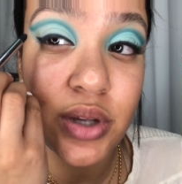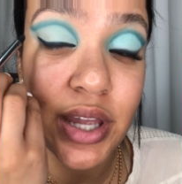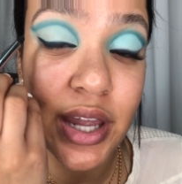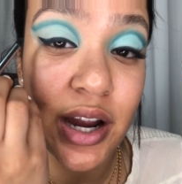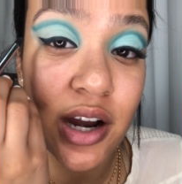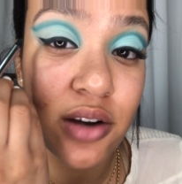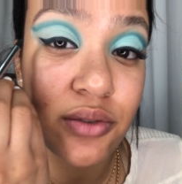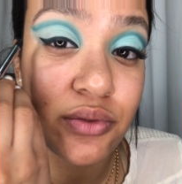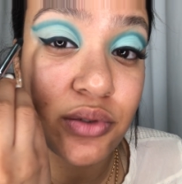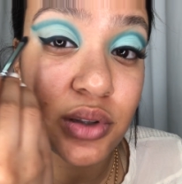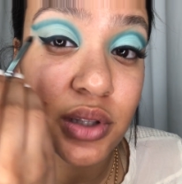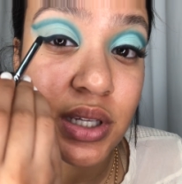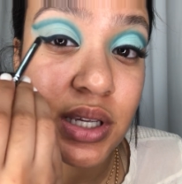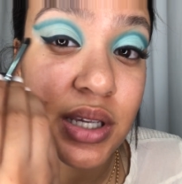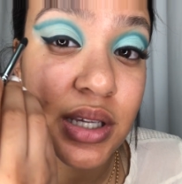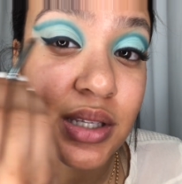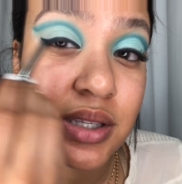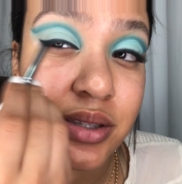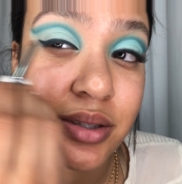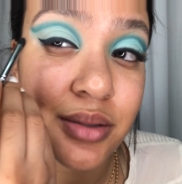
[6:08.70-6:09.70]

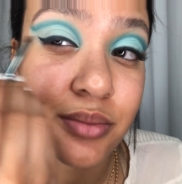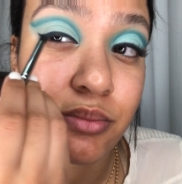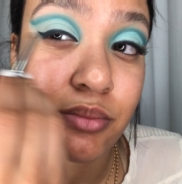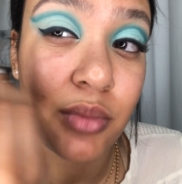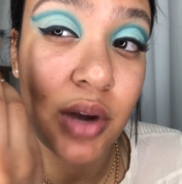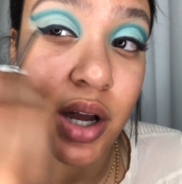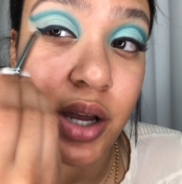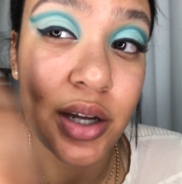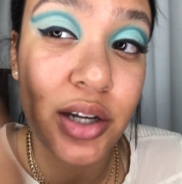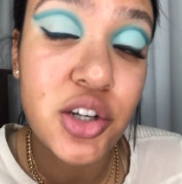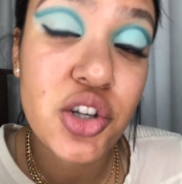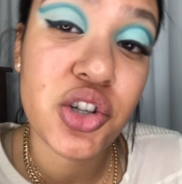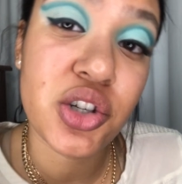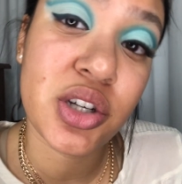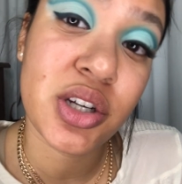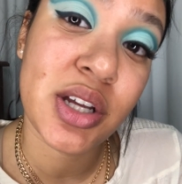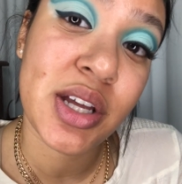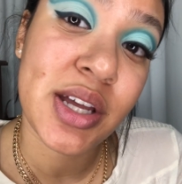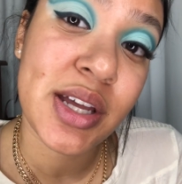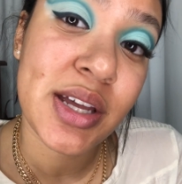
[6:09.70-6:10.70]
carefully smudge
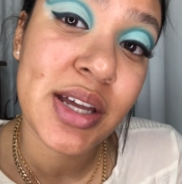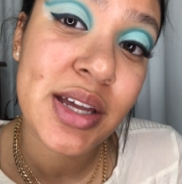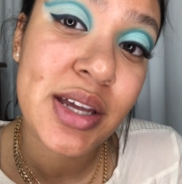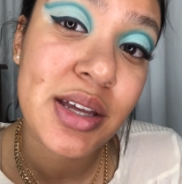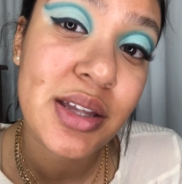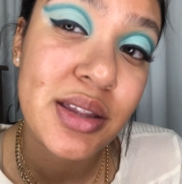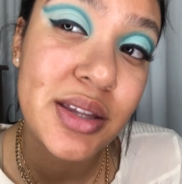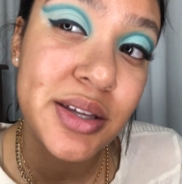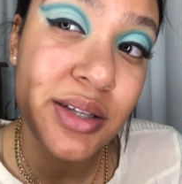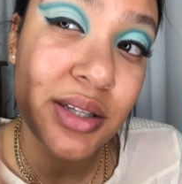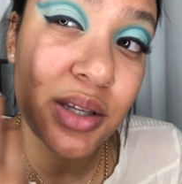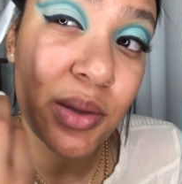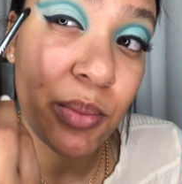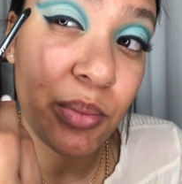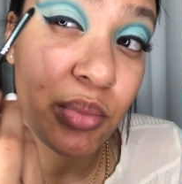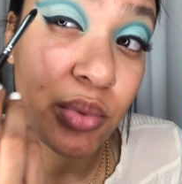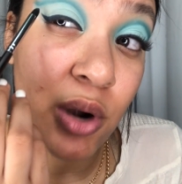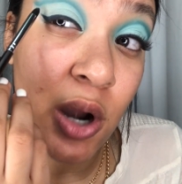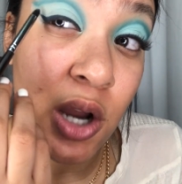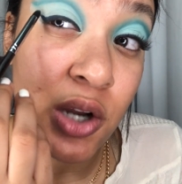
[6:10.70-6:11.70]
this
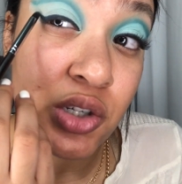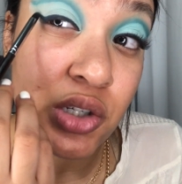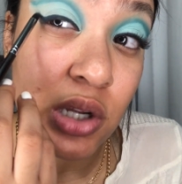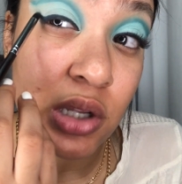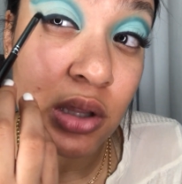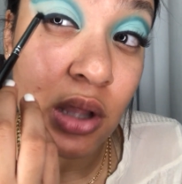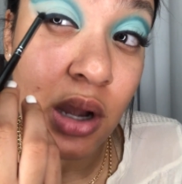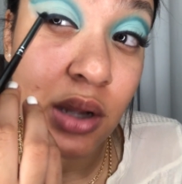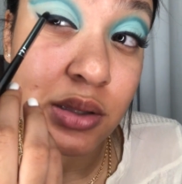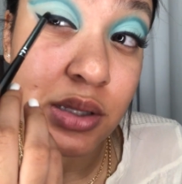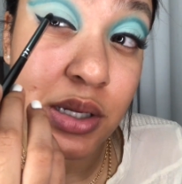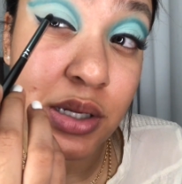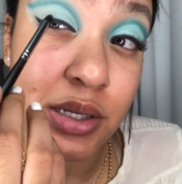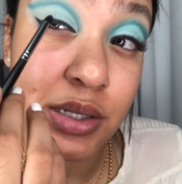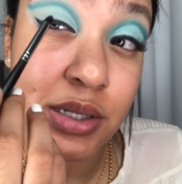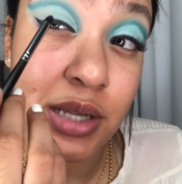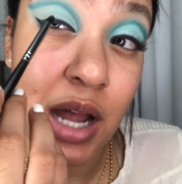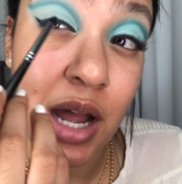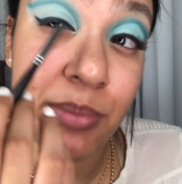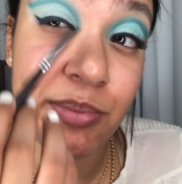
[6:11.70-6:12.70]
brush along the
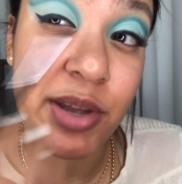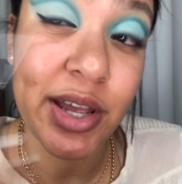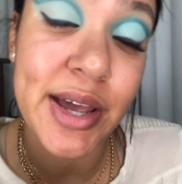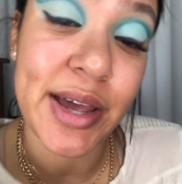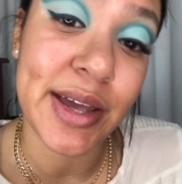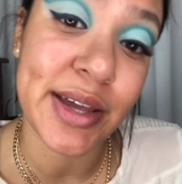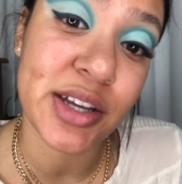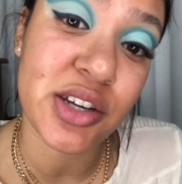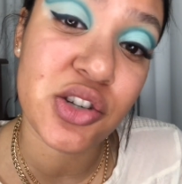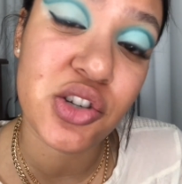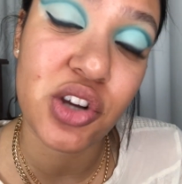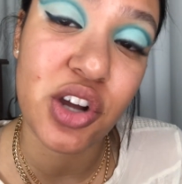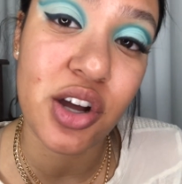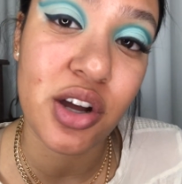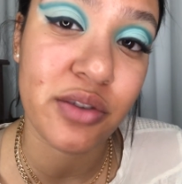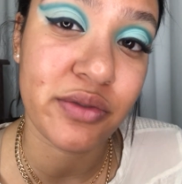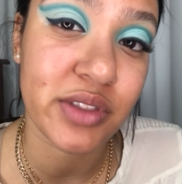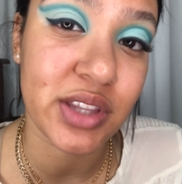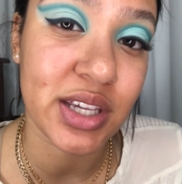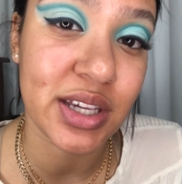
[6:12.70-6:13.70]
top edge
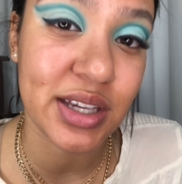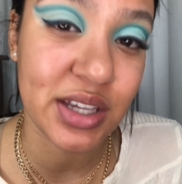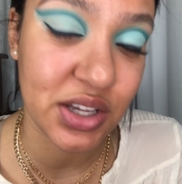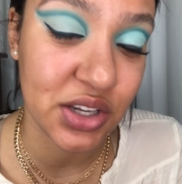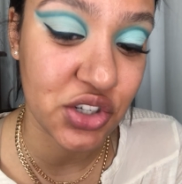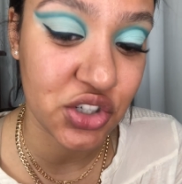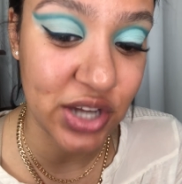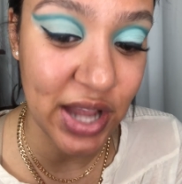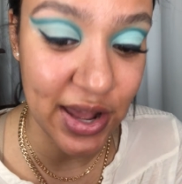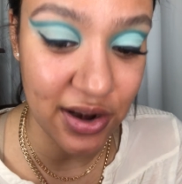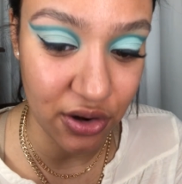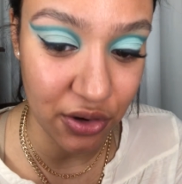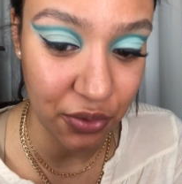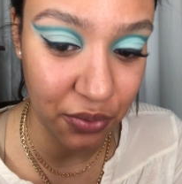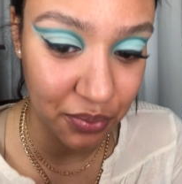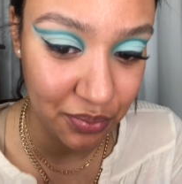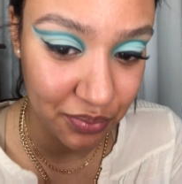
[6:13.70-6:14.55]
of the shadow.